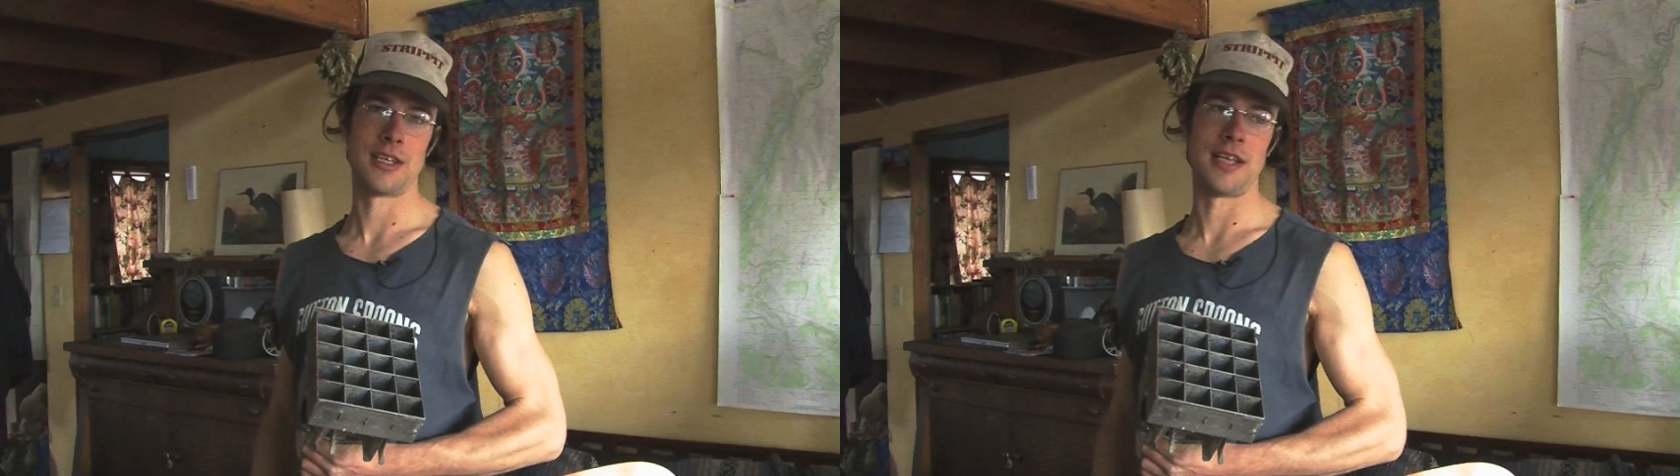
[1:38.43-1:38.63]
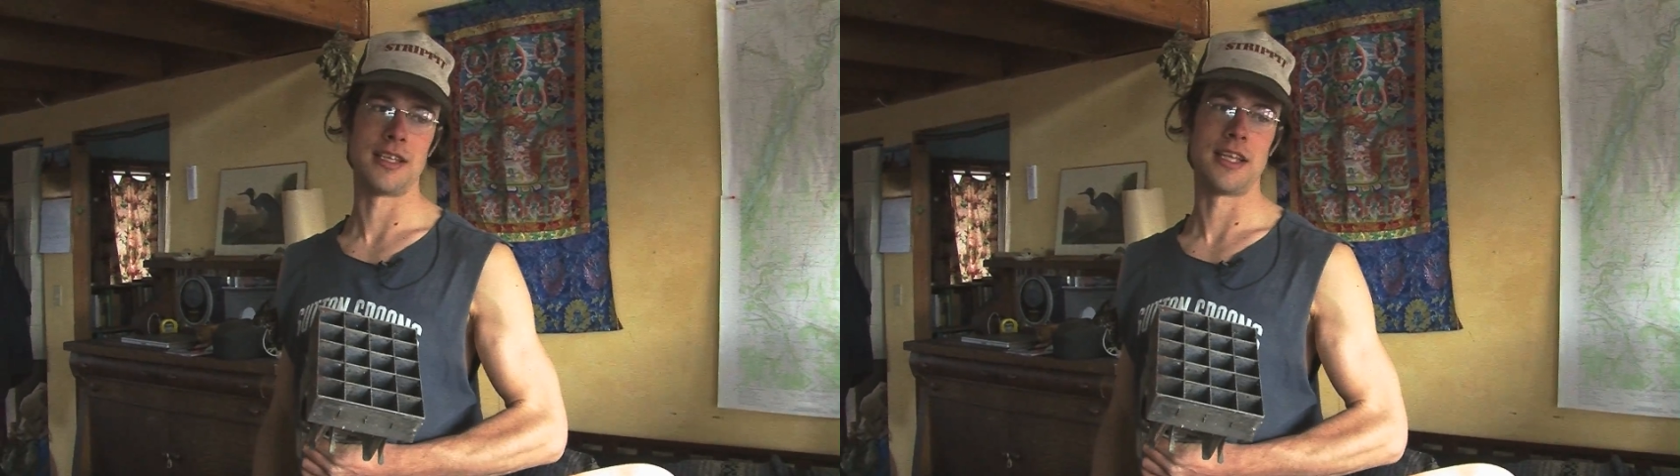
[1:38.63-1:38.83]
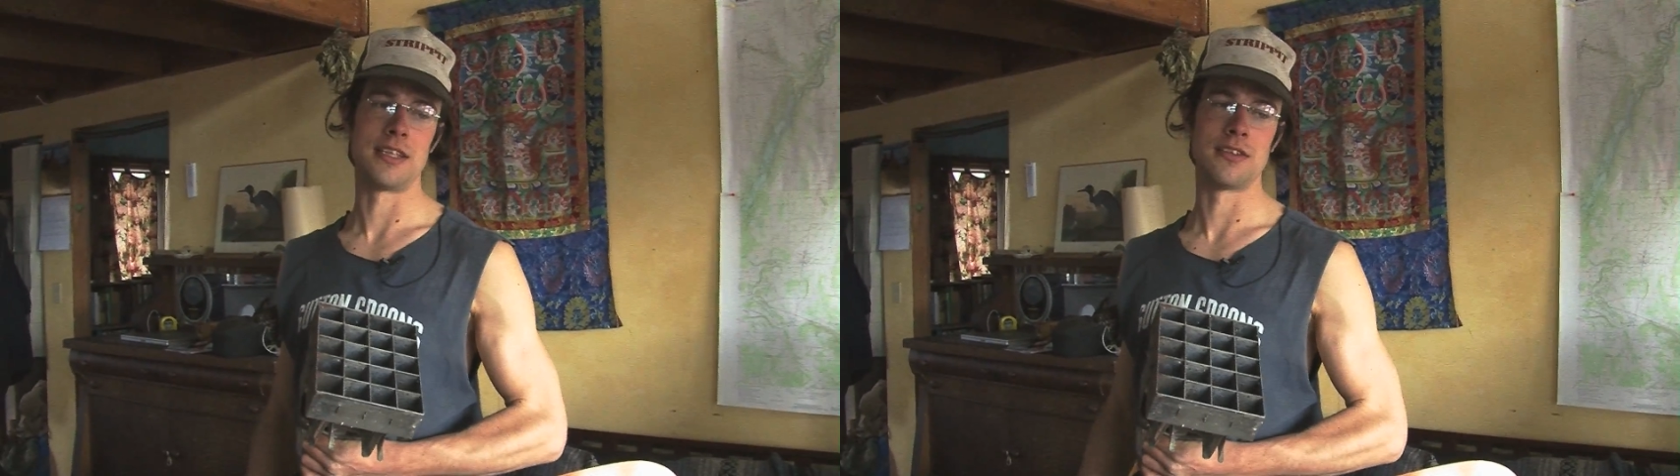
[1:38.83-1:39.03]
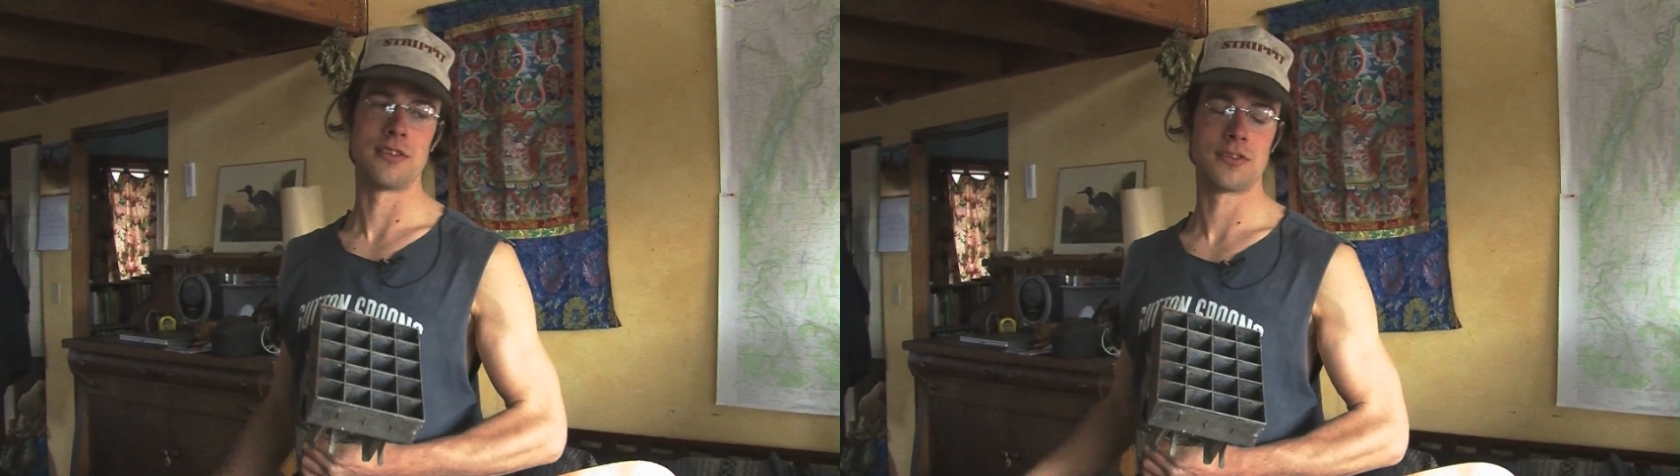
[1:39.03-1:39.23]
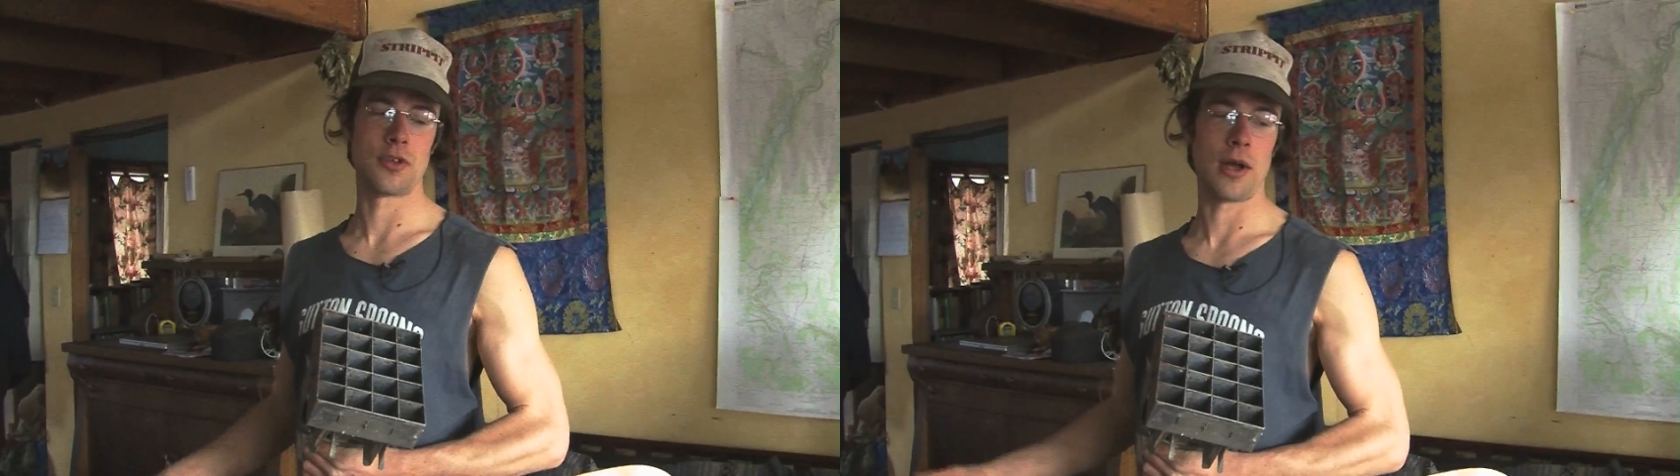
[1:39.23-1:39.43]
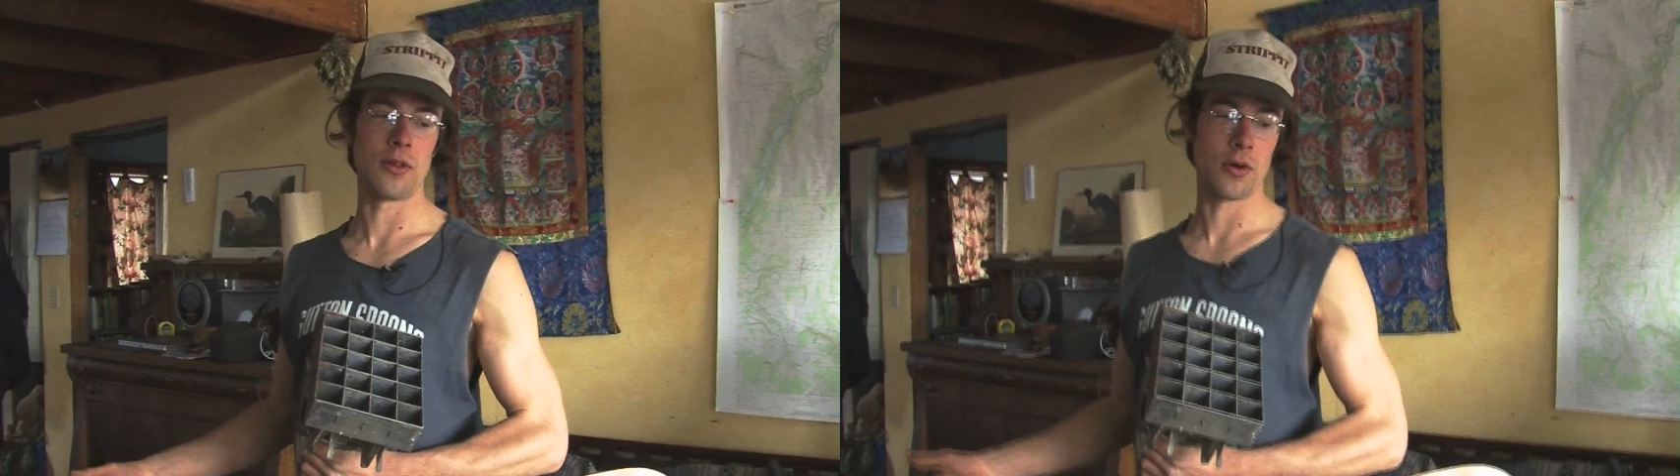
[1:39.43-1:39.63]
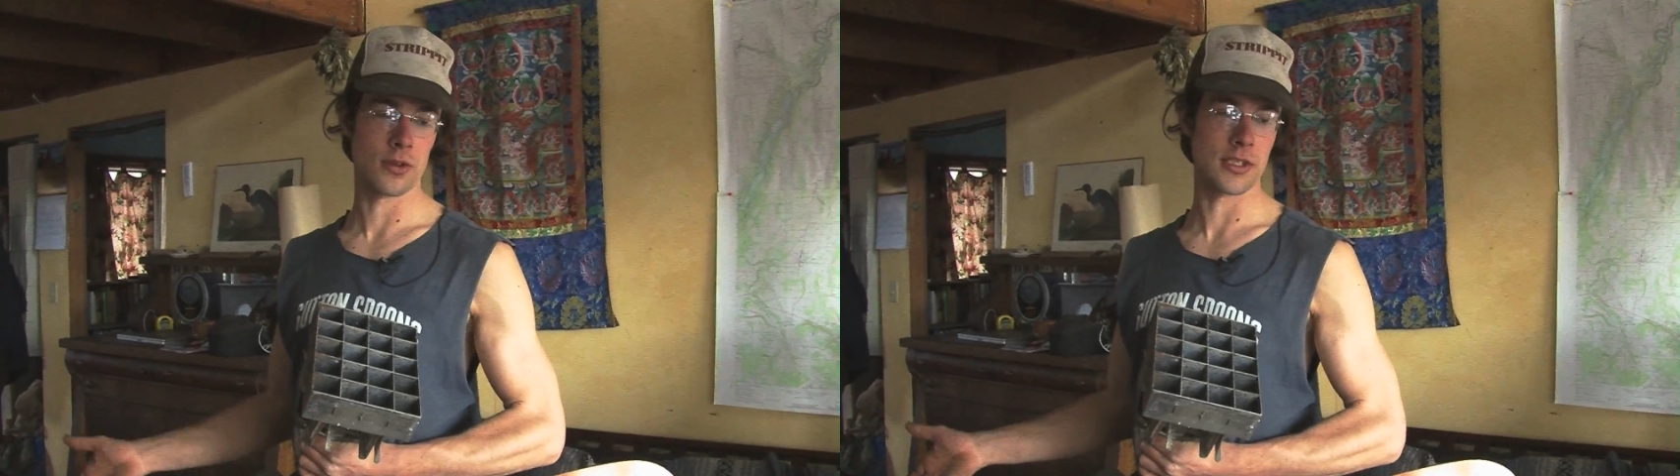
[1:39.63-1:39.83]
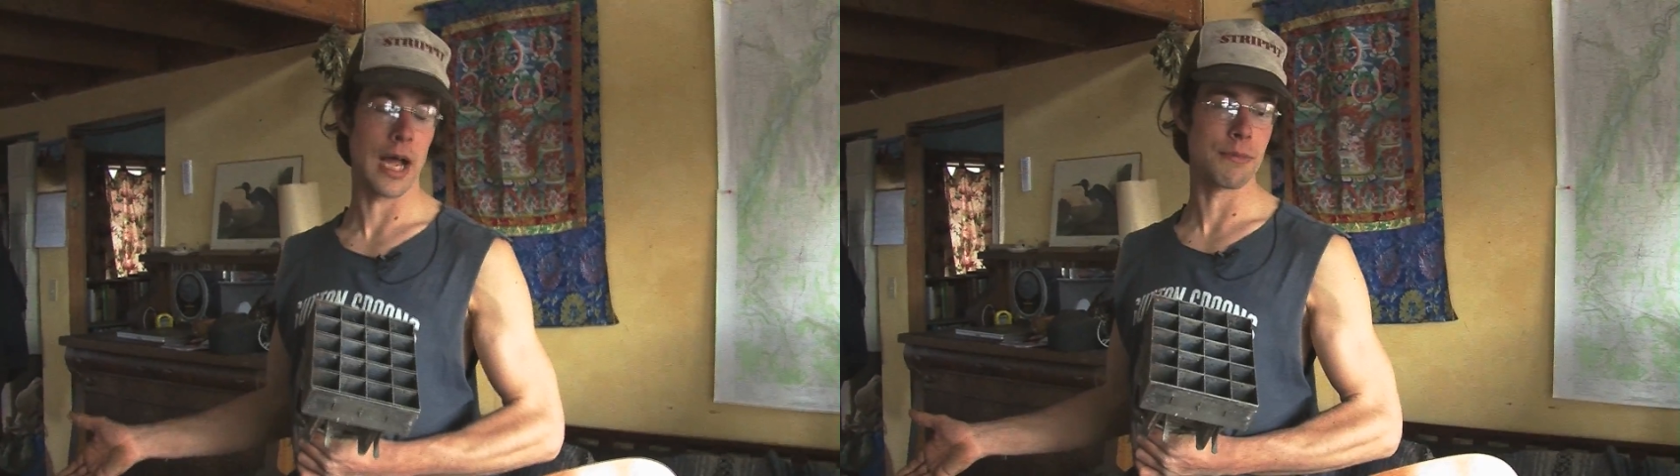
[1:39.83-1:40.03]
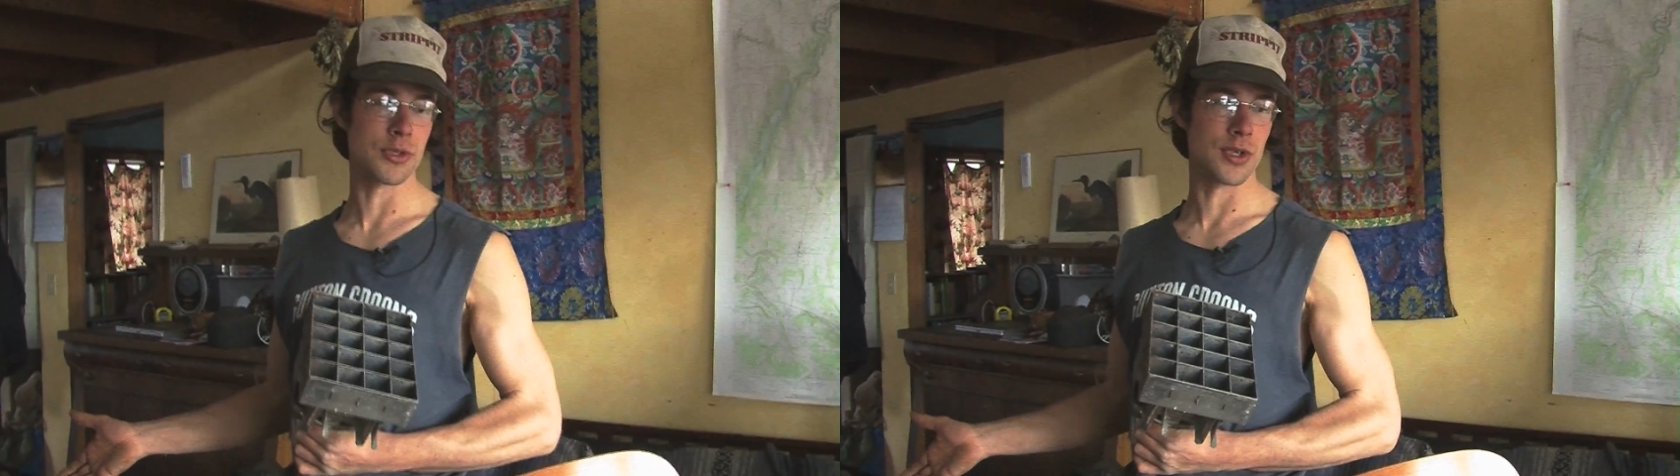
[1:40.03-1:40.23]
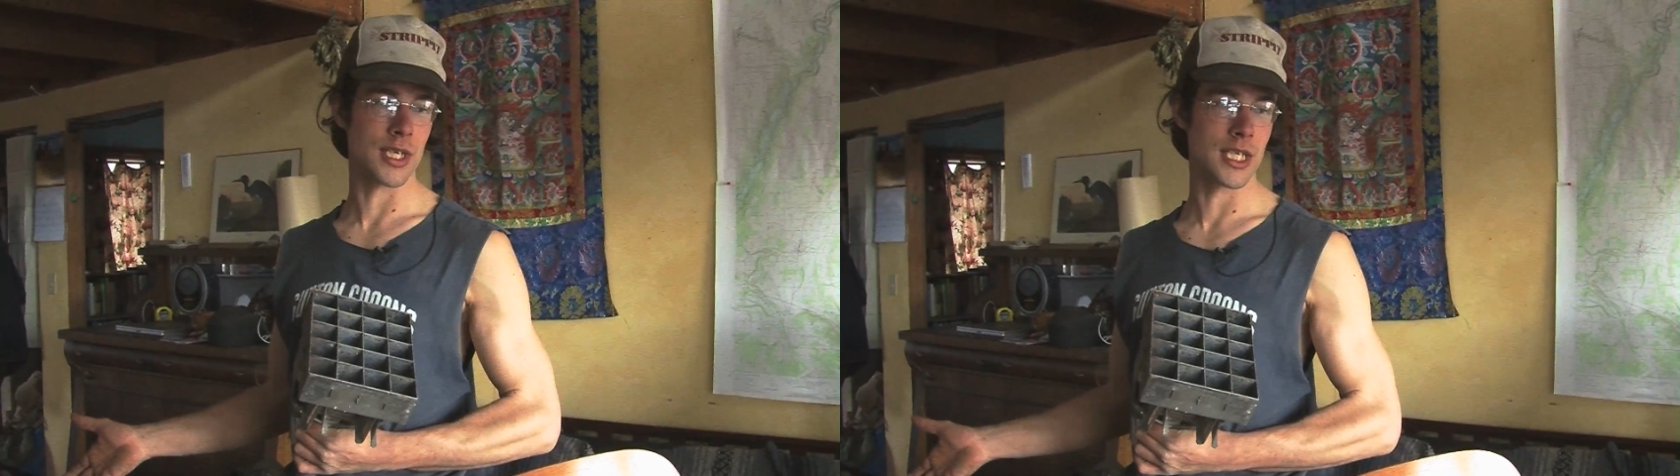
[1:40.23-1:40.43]
and then local
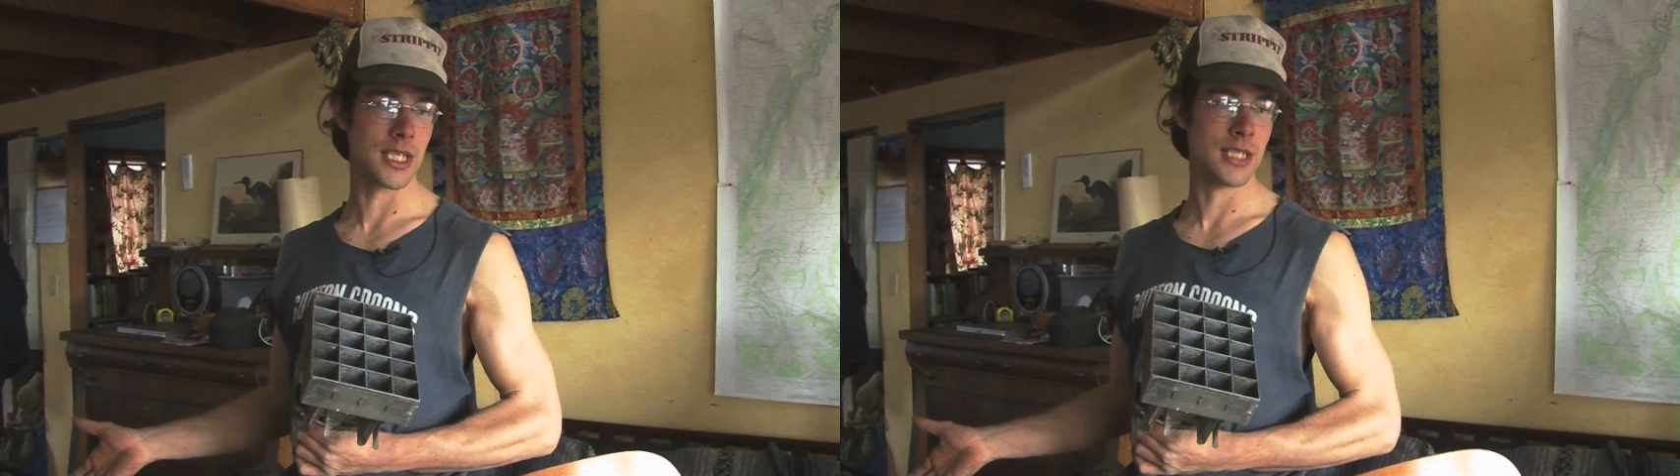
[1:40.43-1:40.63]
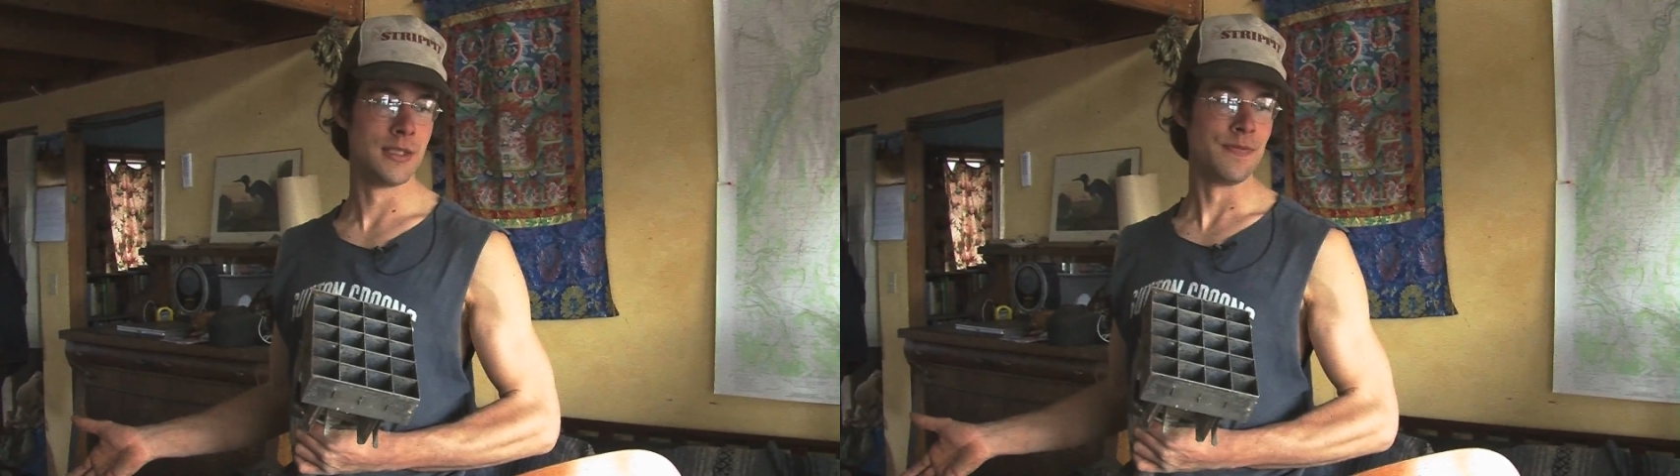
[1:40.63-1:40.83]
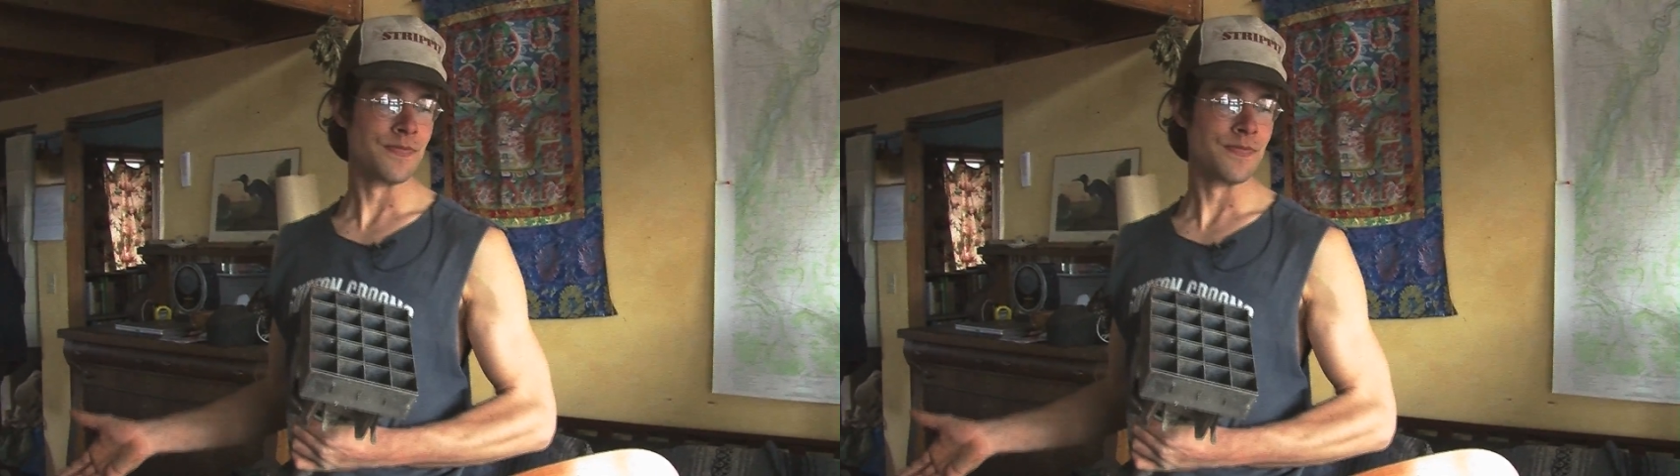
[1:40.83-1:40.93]
topsoil,